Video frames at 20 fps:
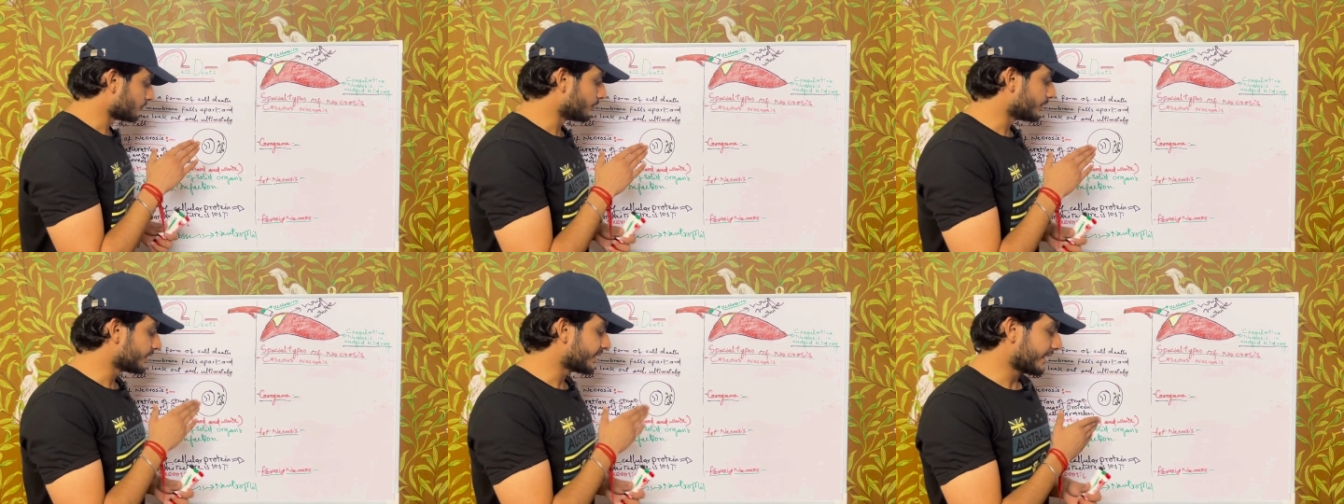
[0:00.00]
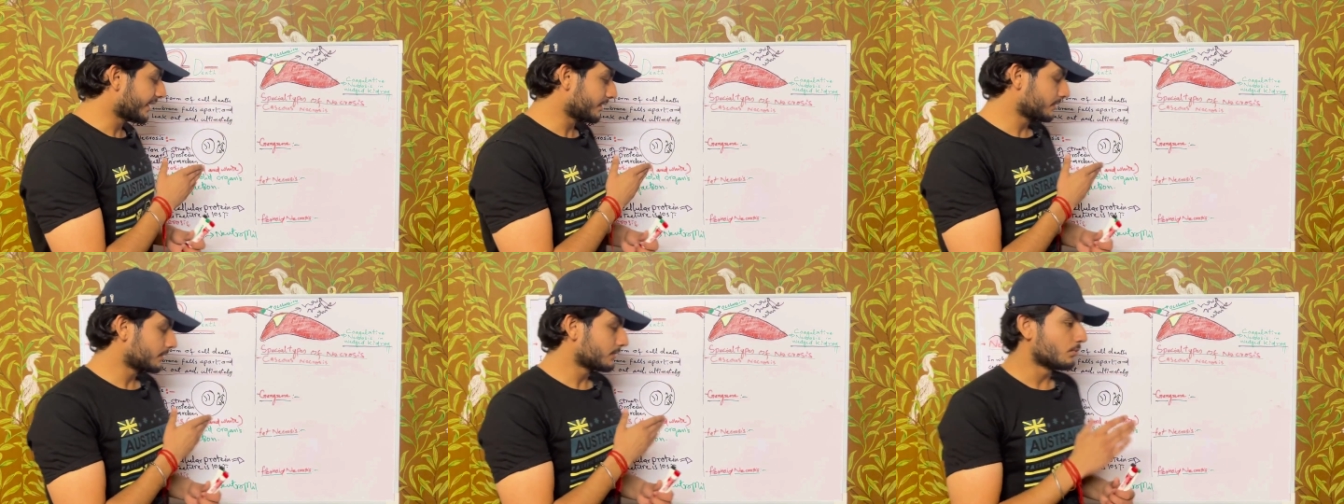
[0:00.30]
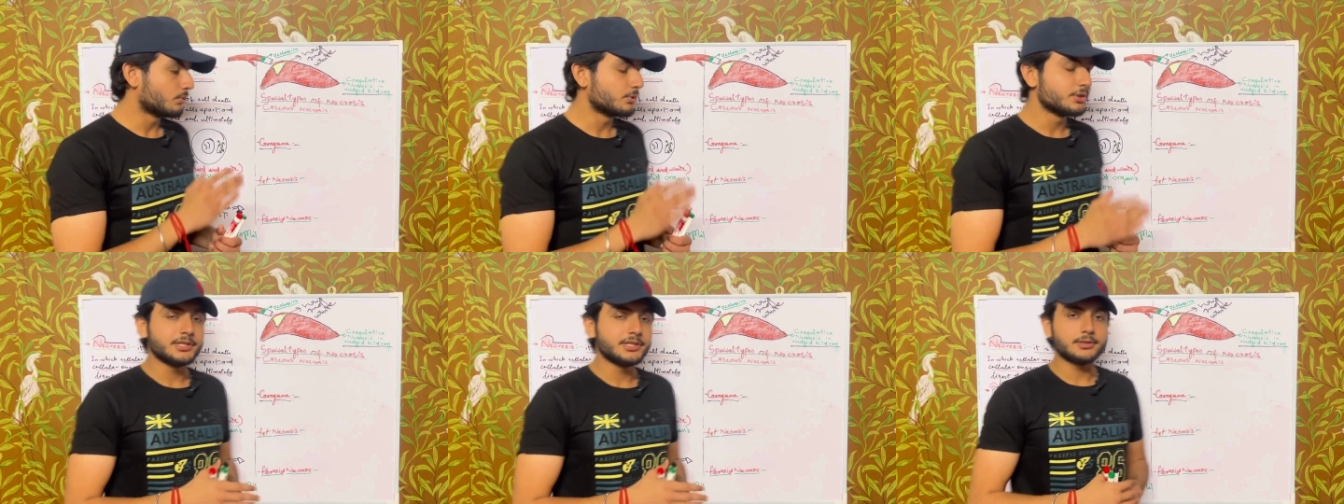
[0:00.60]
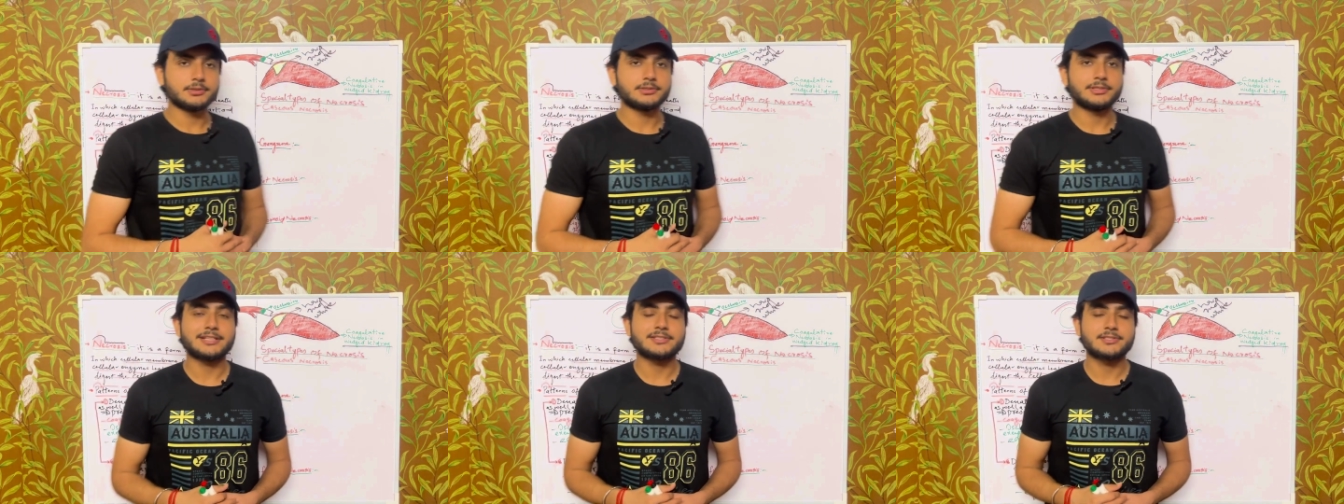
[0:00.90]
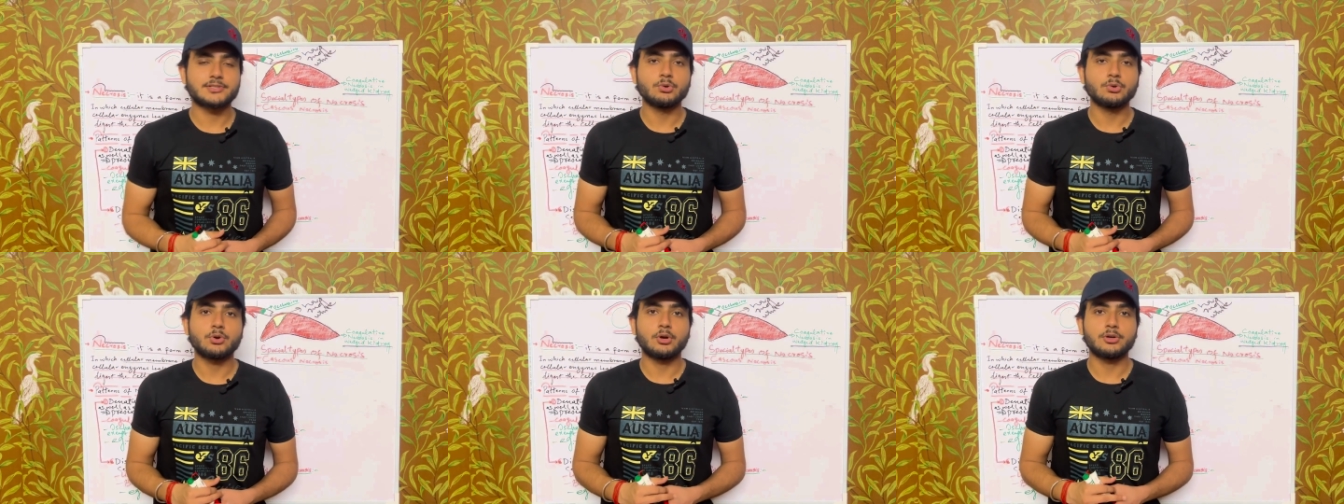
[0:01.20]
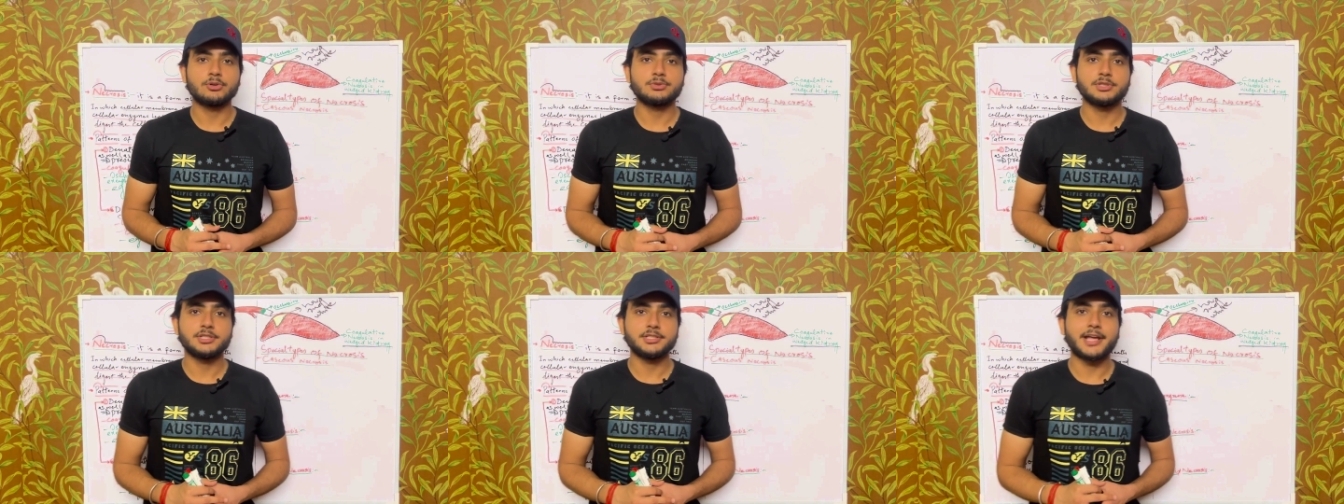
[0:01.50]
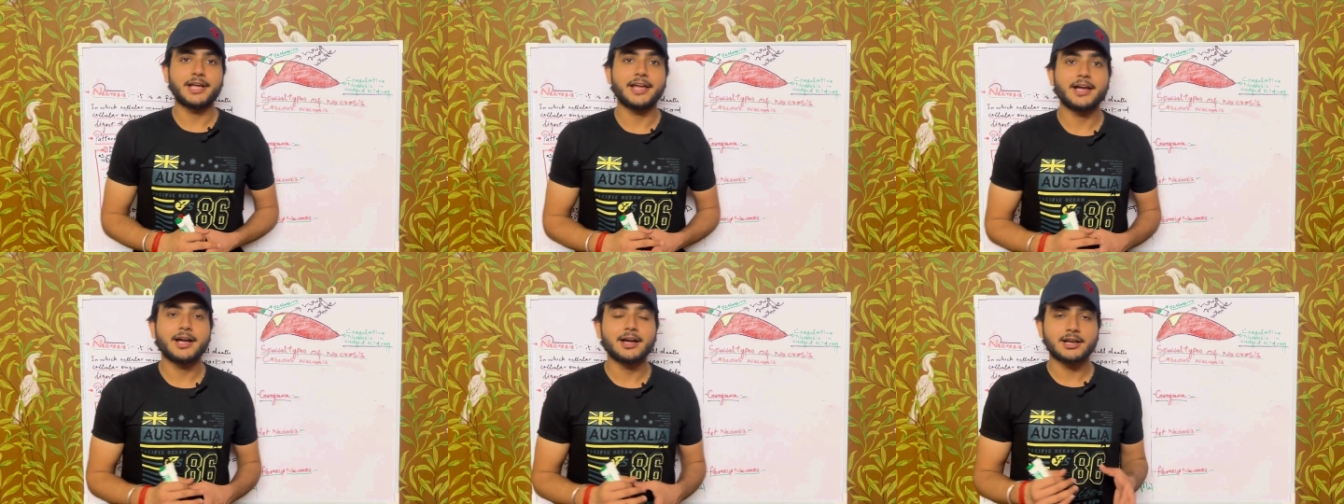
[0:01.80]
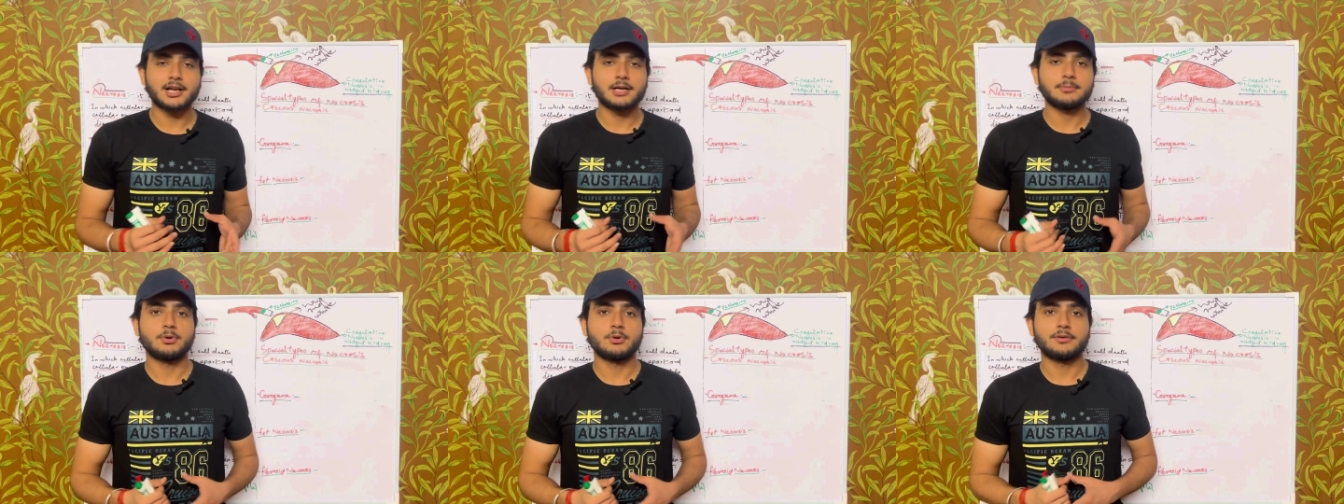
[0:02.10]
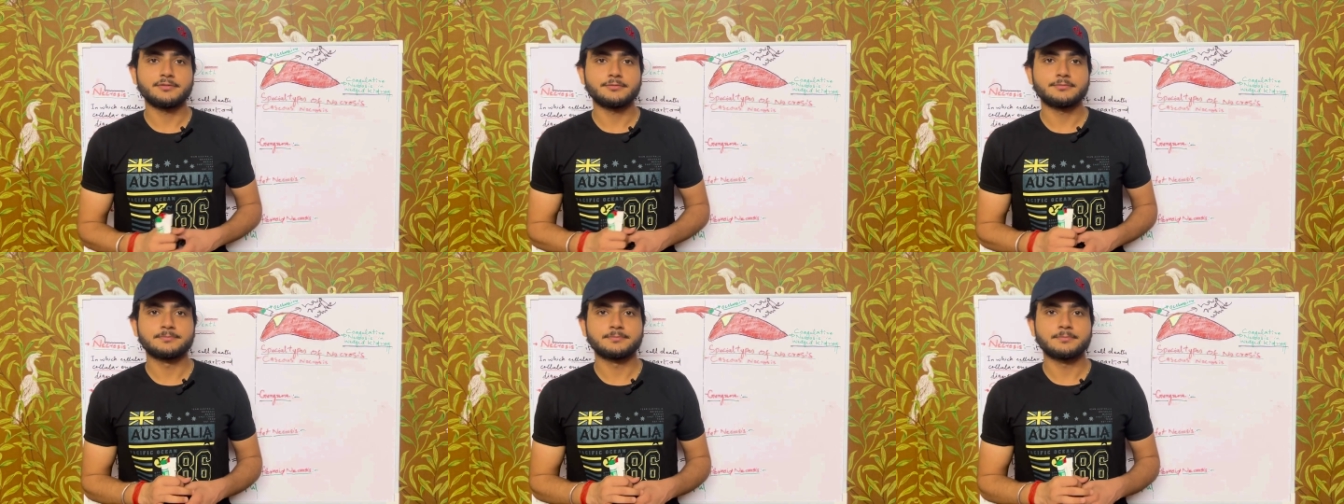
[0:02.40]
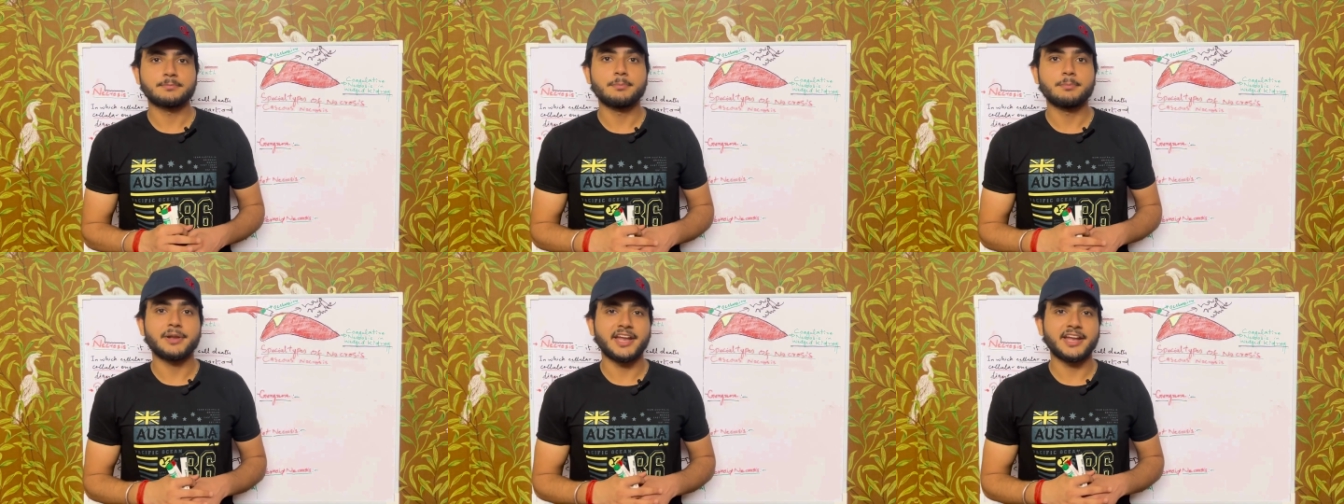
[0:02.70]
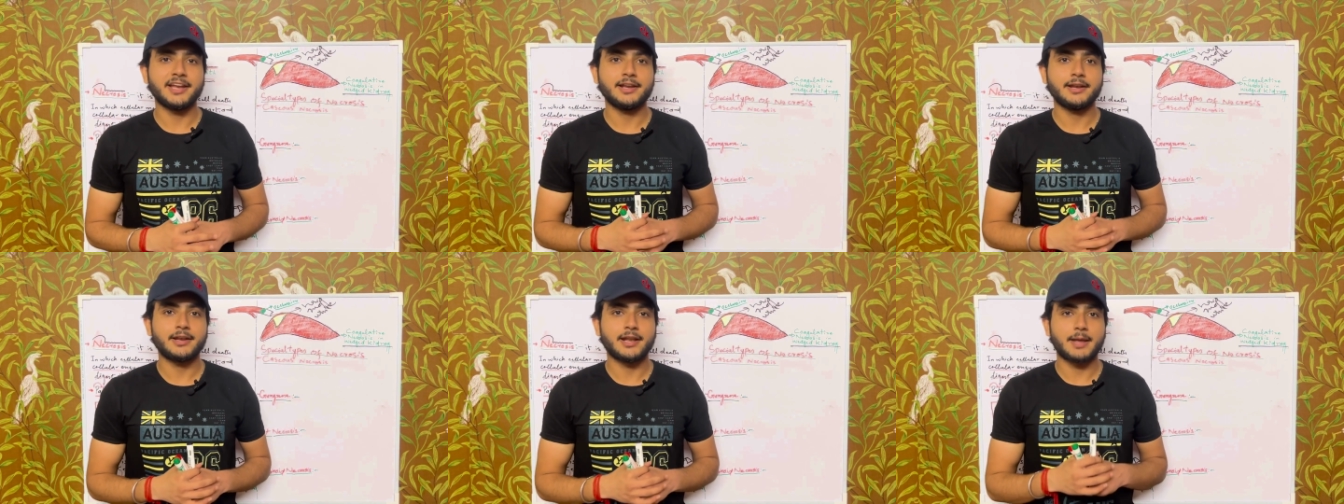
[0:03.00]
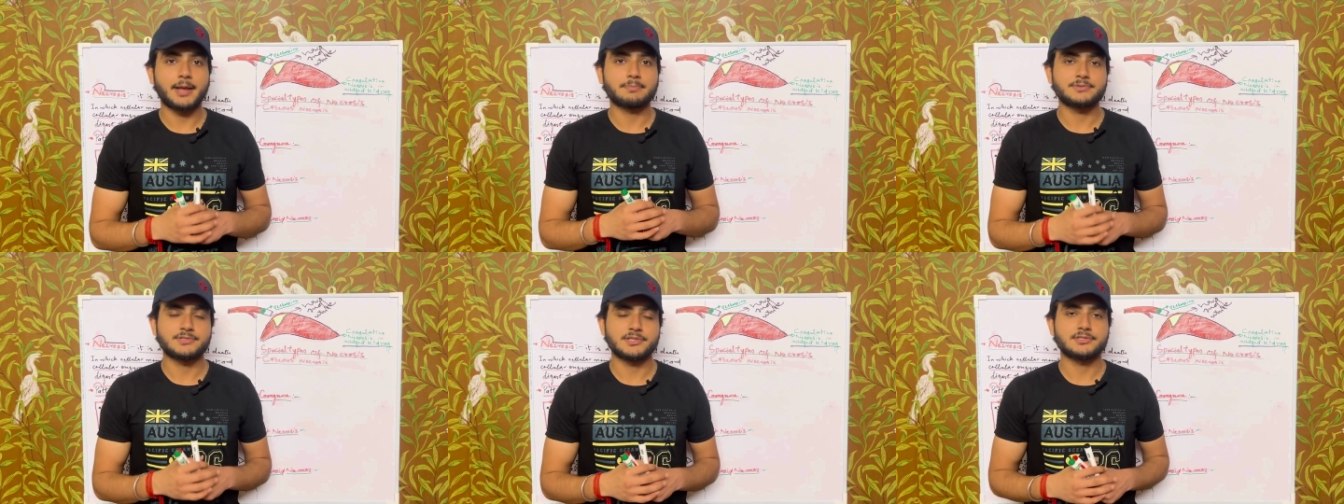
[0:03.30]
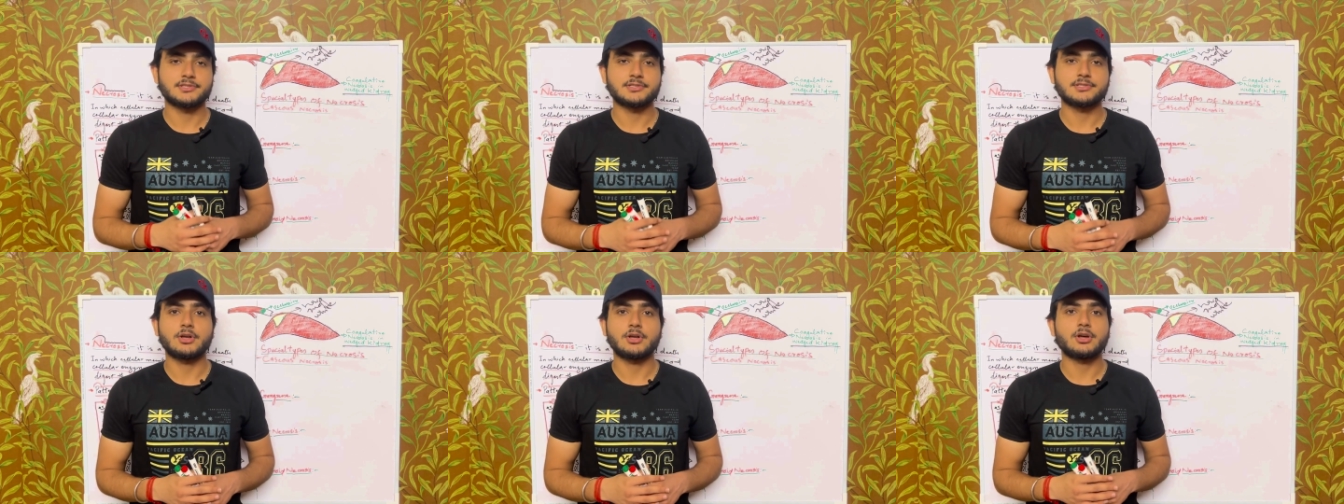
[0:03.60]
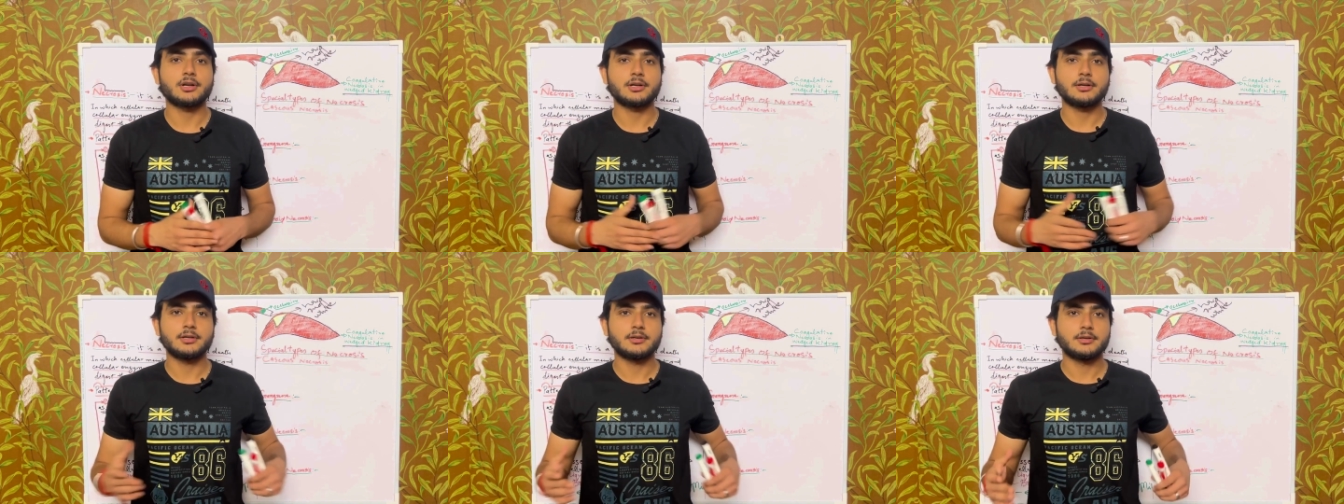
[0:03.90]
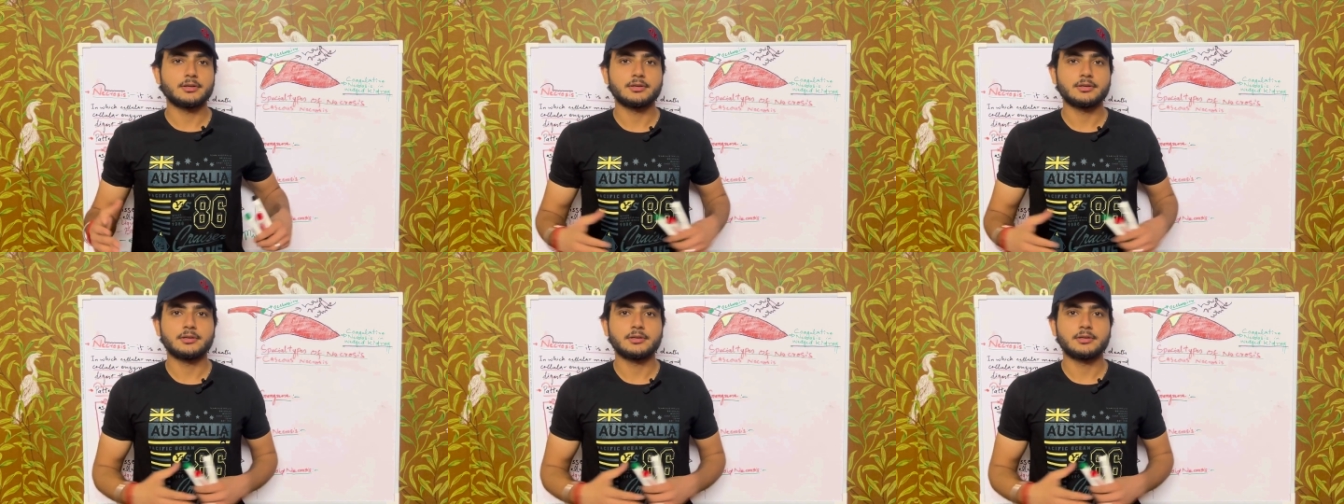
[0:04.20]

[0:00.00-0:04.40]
let's look onto the diagram of brain abscesses or